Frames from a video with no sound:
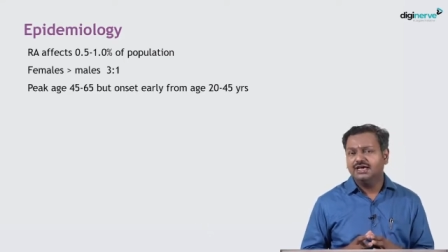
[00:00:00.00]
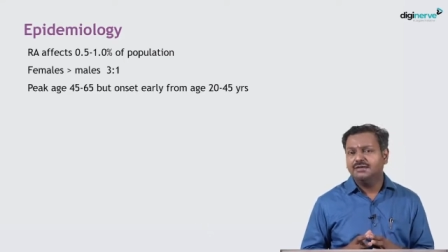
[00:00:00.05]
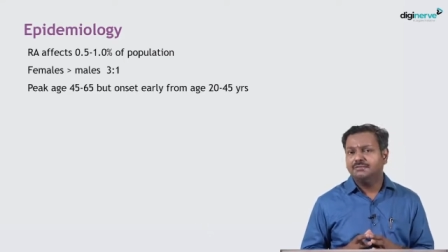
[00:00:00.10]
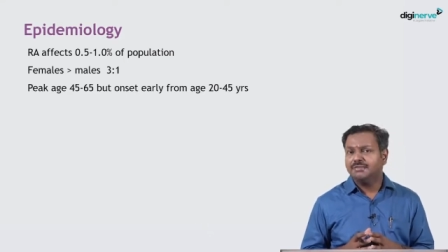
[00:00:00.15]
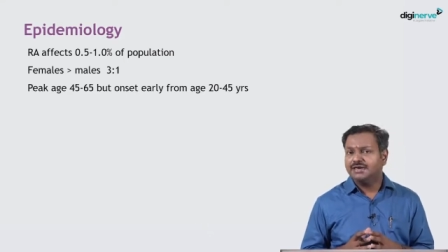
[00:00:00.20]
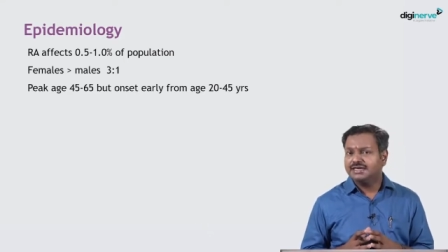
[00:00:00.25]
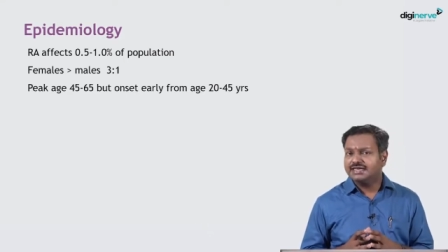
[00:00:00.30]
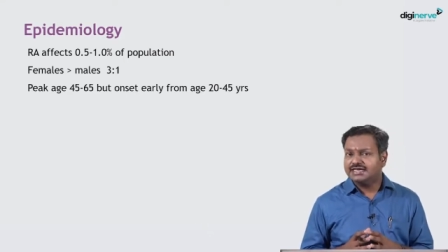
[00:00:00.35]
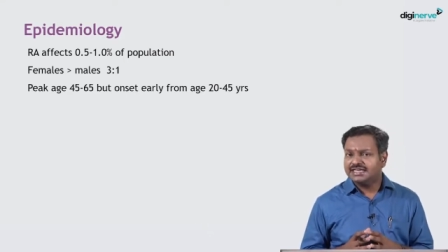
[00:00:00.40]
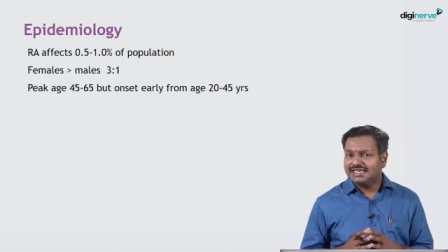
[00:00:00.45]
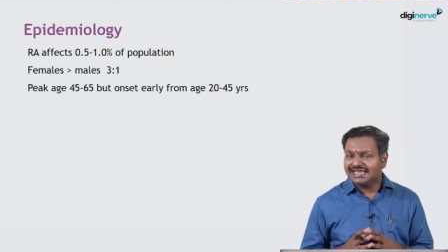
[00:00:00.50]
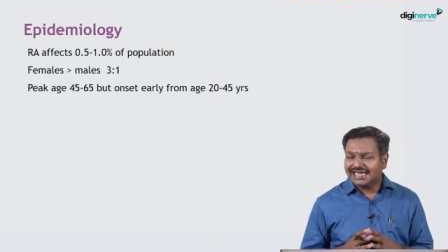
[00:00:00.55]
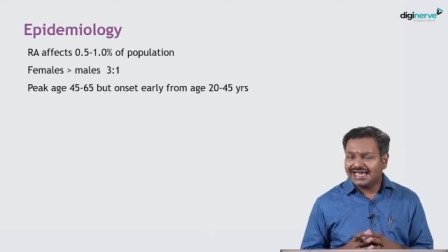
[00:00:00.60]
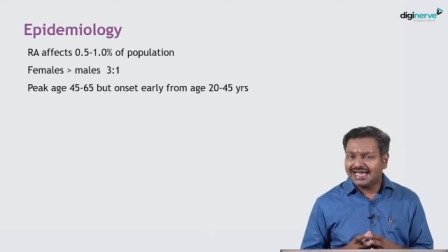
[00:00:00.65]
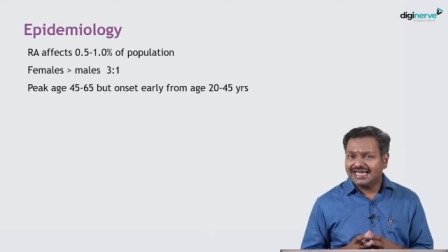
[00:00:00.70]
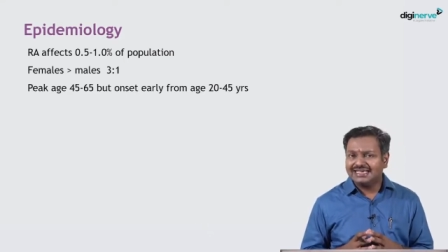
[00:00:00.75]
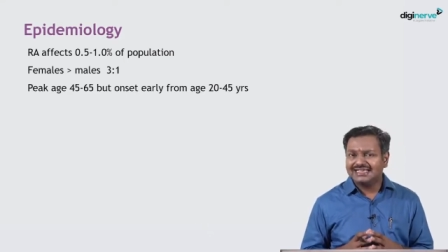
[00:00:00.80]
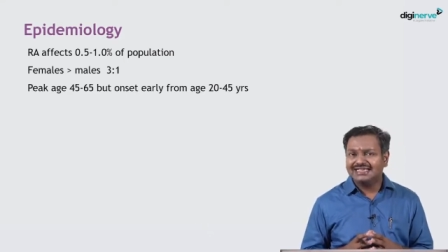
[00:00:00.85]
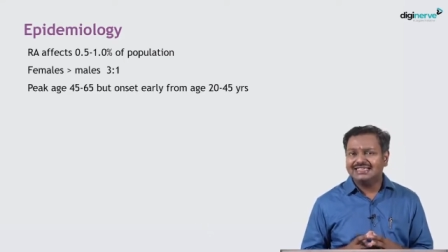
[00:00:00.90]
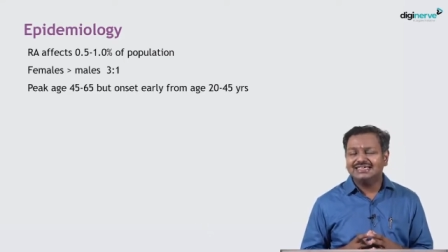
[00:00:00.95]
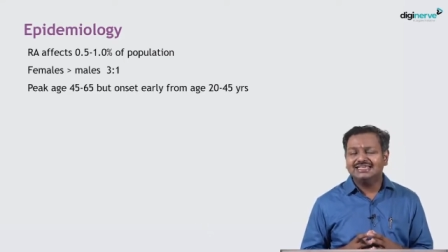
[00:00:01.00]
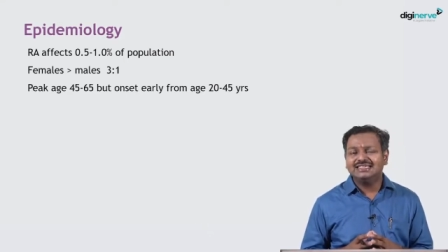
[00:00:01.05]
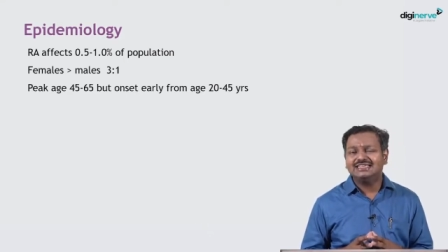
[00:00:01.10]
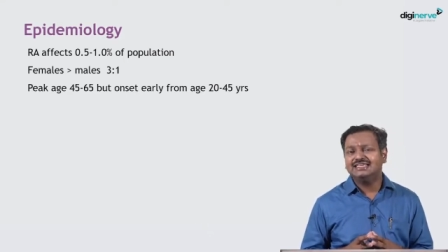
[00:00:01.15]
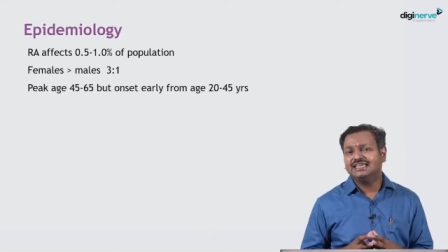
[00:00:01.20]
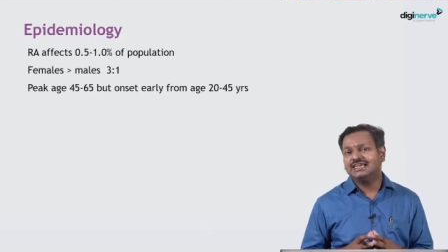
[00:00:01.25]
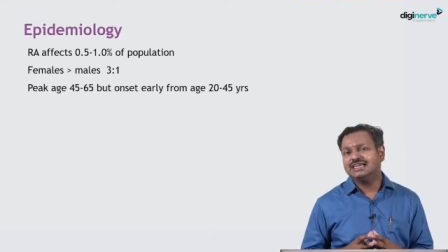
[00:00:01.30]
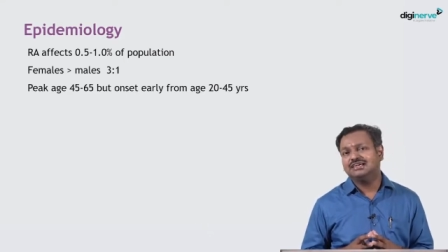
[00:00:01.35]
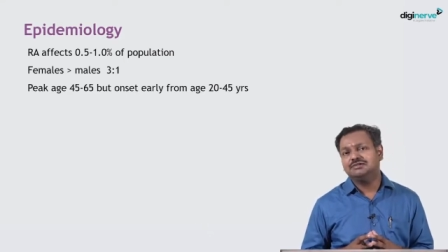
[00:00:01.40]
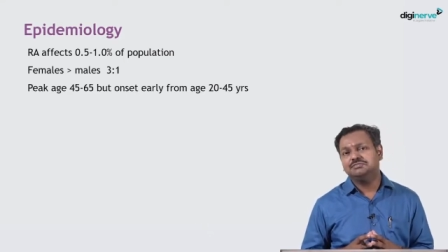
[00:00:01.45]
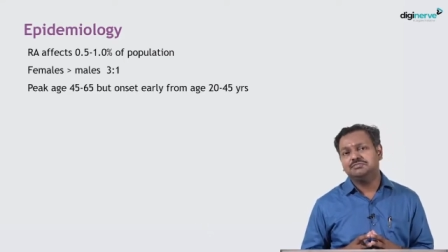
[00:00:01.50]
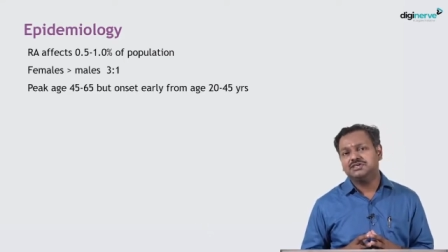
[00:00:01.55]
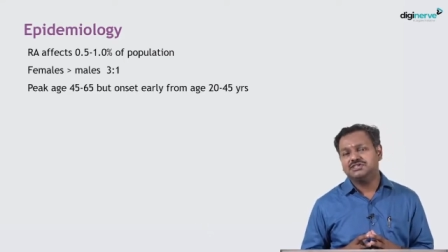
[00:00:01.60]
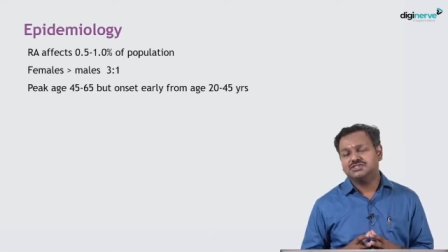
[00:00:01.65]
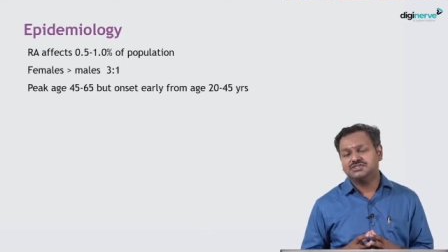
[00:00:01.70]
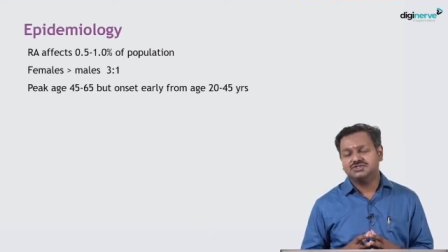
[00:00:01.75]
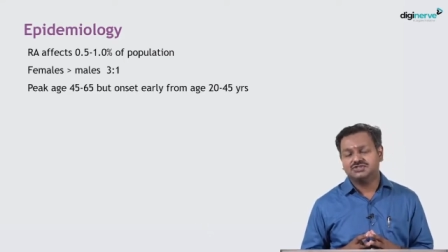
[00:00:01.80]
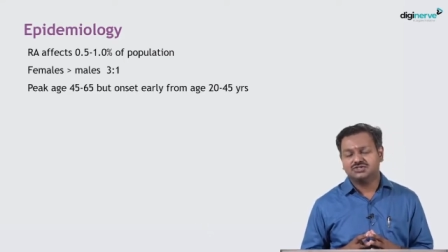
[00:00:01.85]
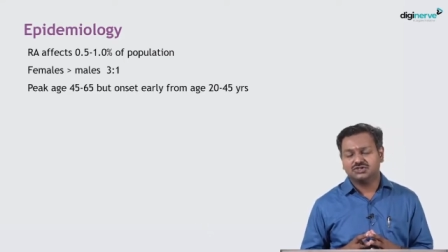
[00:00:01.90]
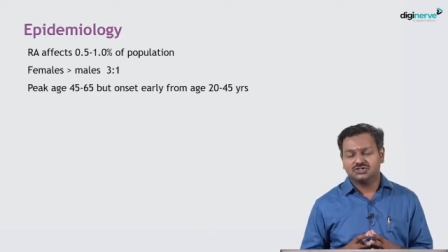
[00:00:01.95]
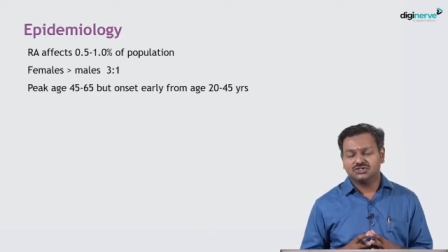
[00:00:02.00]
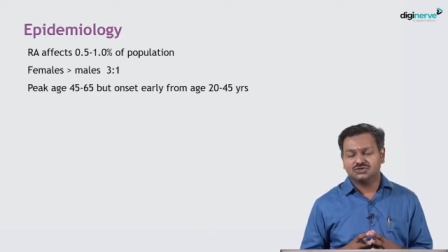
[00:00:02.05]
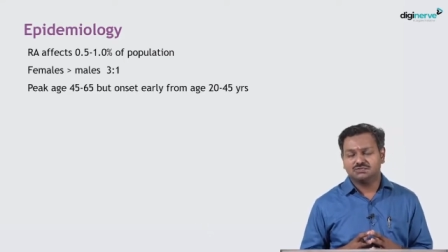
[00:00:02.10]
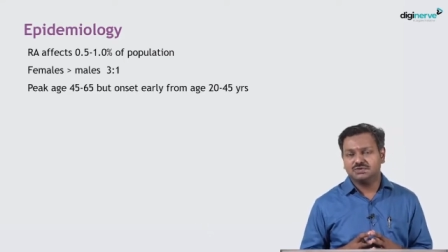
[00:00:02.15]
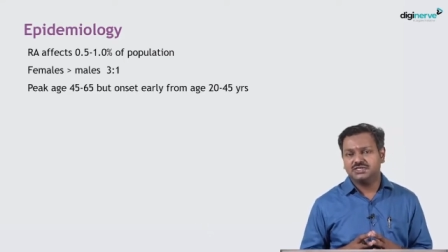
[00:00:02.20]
but can occur in younger patients also.